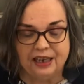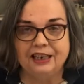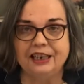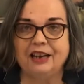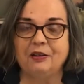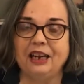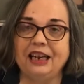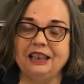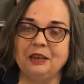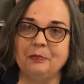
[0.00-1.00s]
Now,
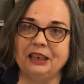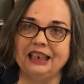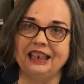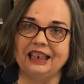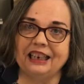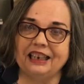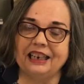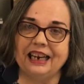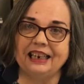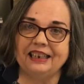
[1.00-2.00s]
at the beginning in
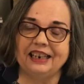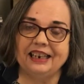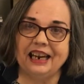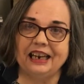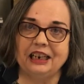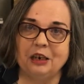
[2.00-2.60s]
1880,